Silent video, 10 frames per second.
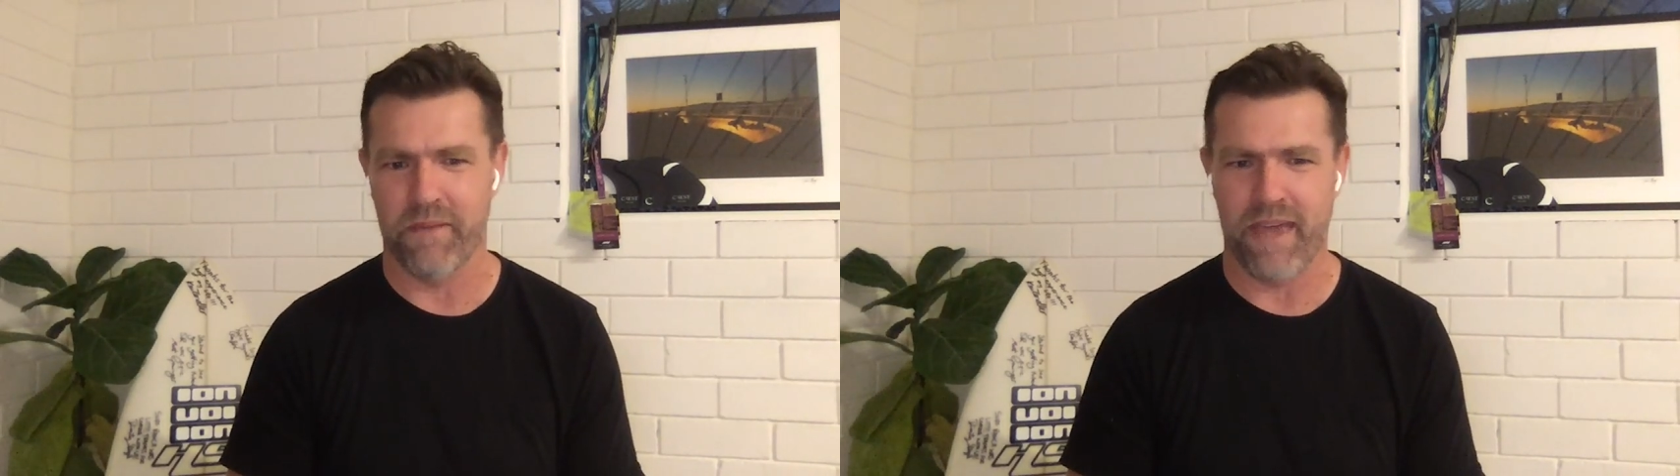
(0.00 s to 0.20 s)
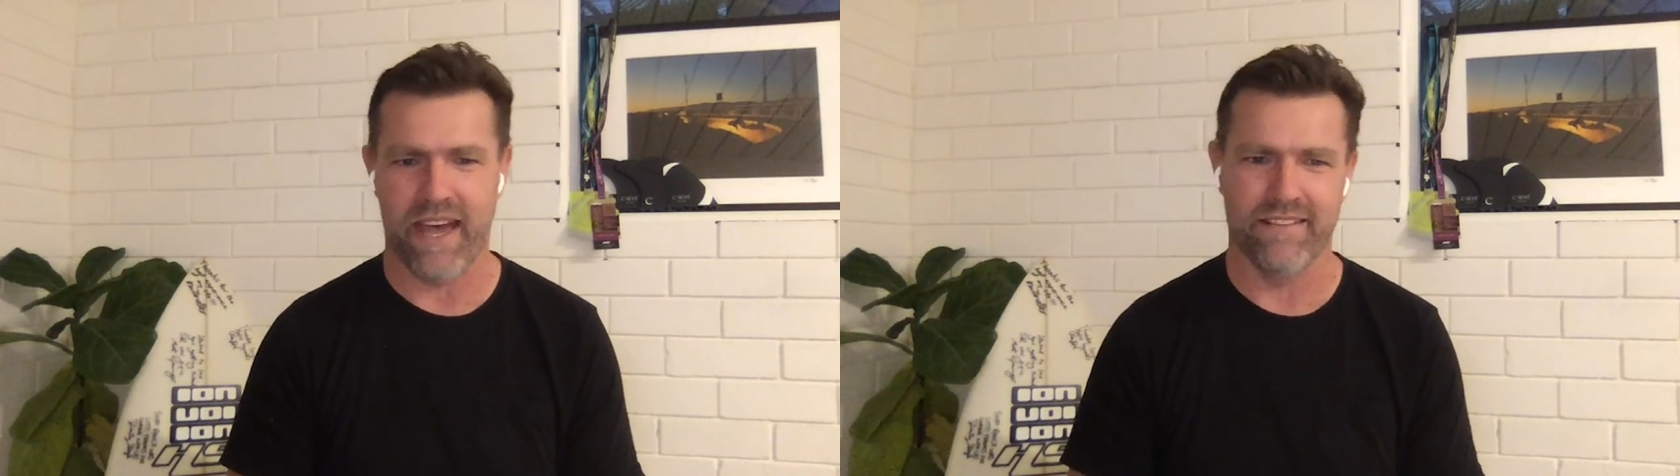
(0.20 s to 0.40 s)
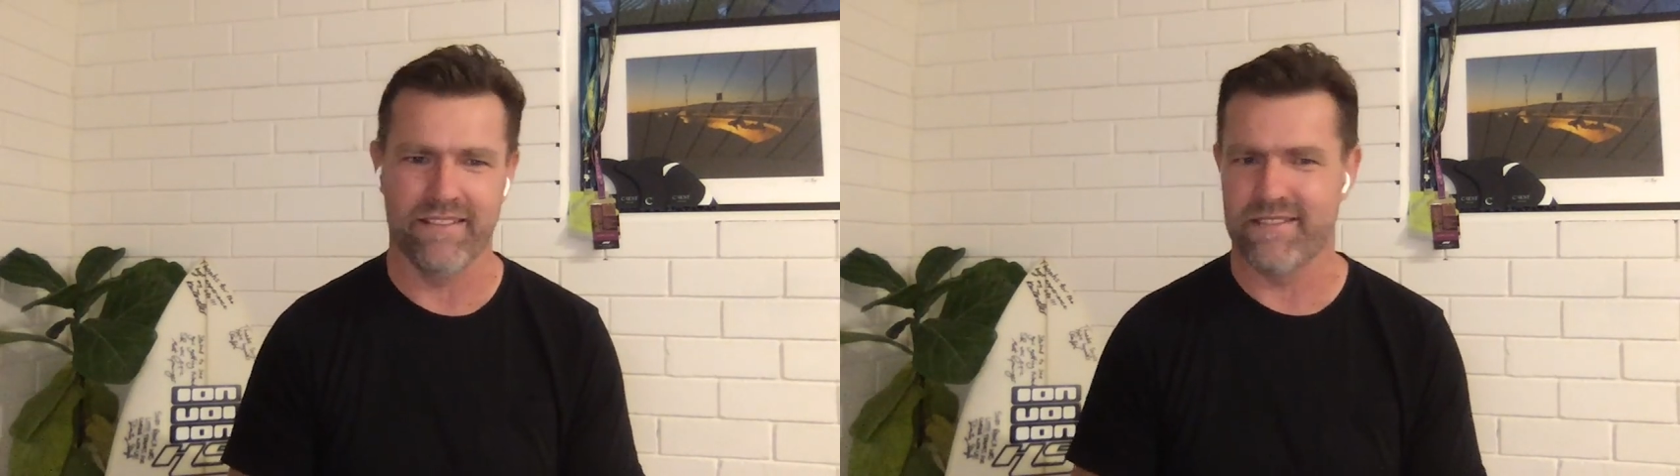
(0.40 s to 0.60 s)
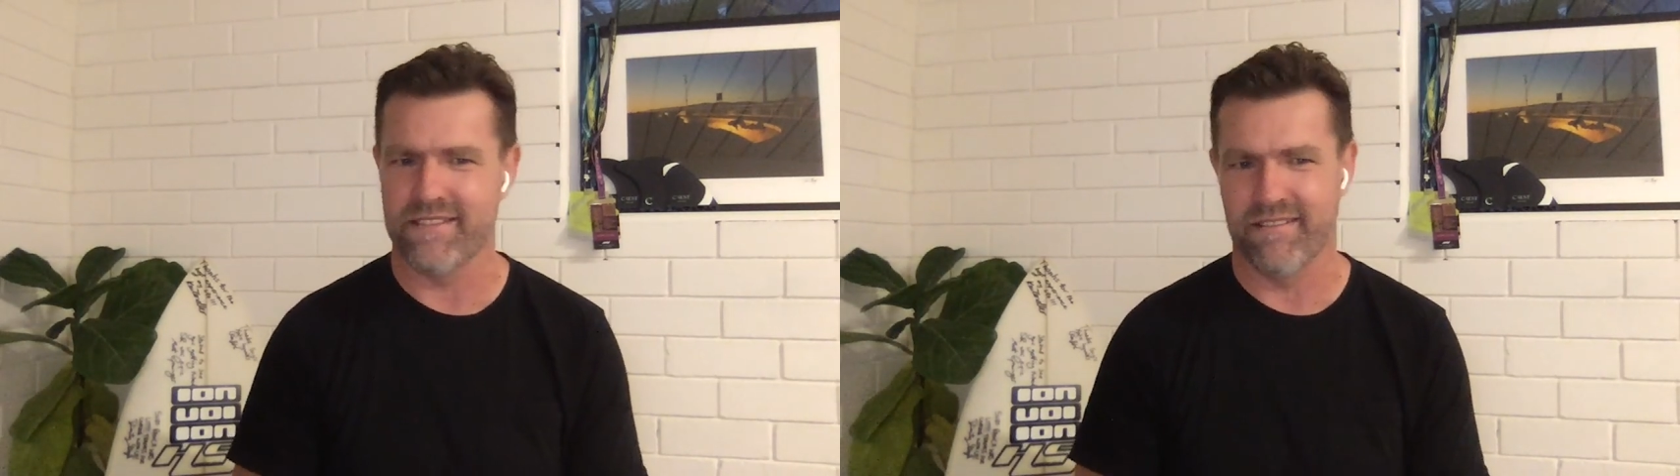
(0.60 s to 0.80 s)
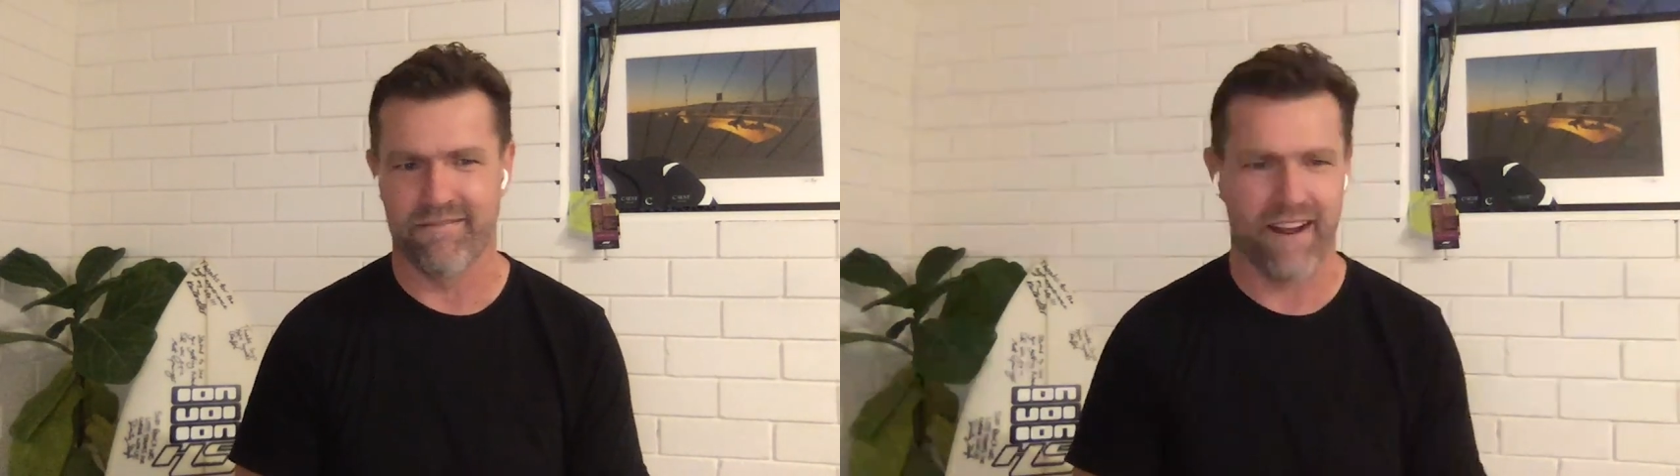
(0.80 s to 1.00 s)
mountains
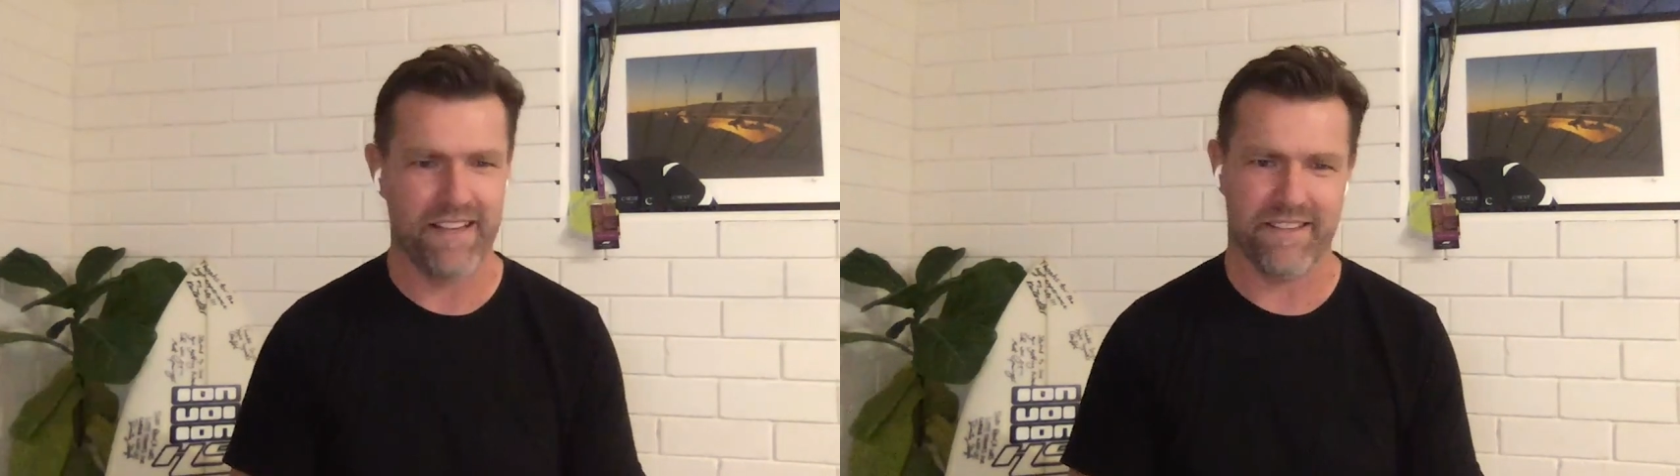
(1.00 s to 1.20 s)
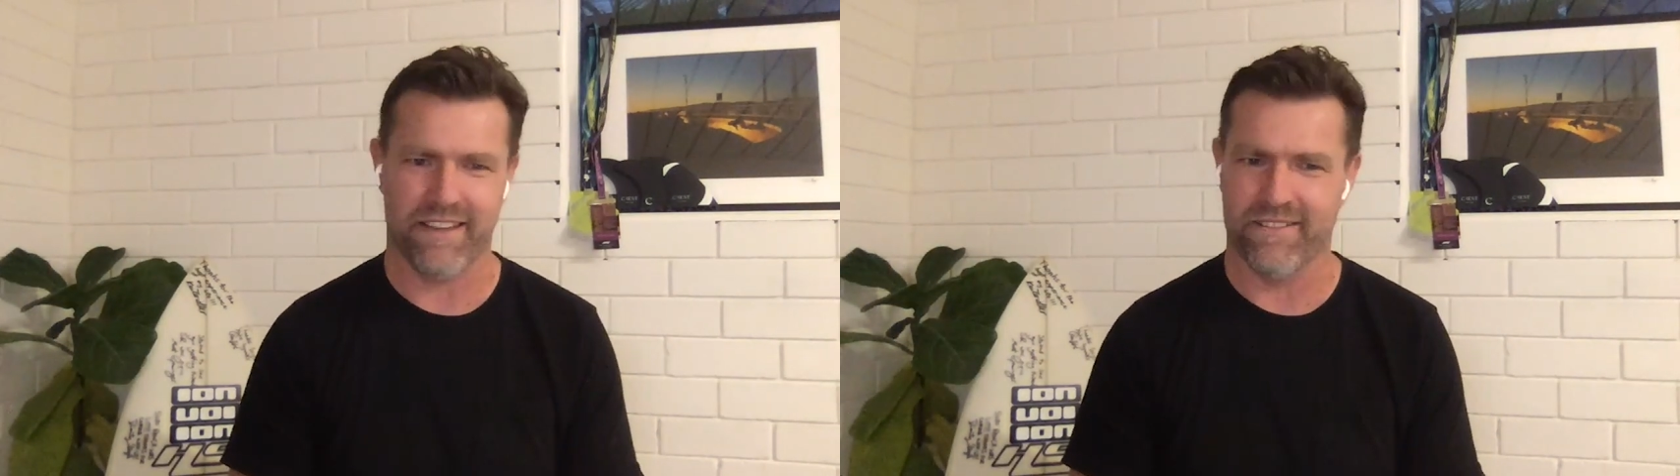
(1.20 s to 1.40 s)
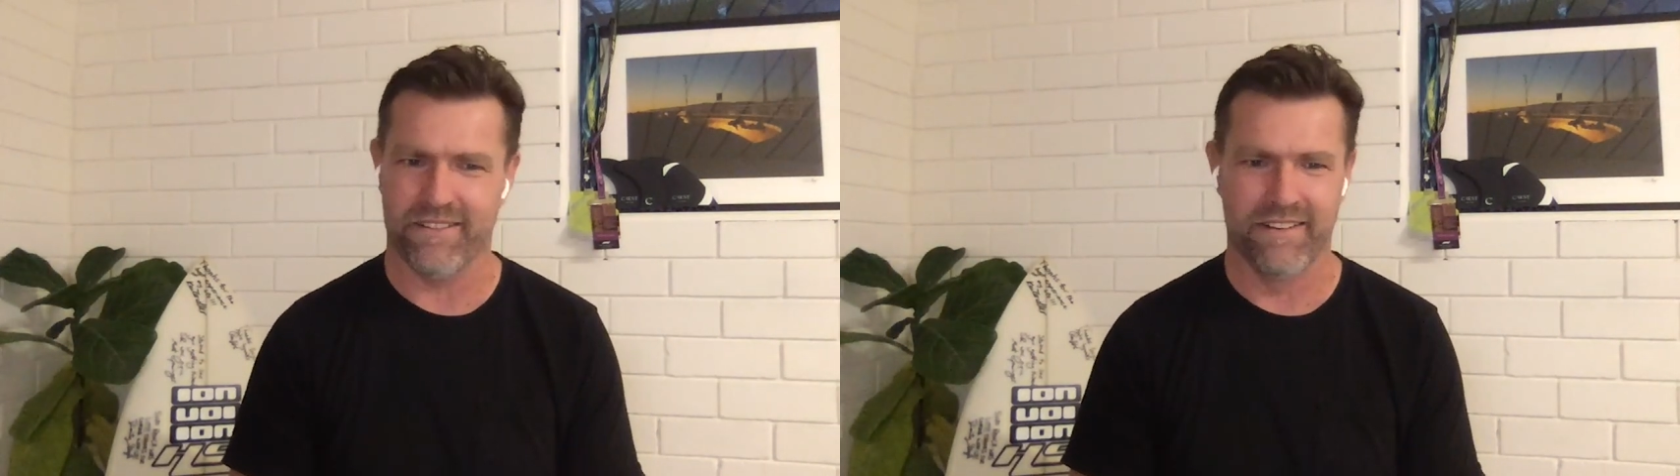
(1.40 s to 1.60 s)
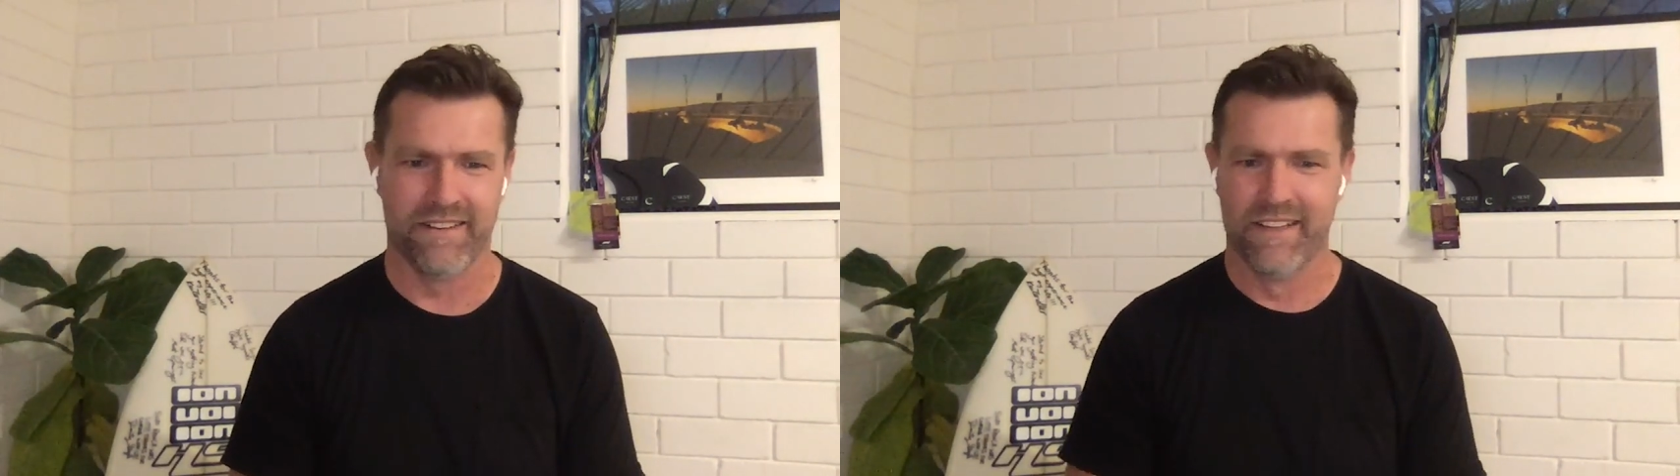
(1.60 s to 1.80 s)
and racing on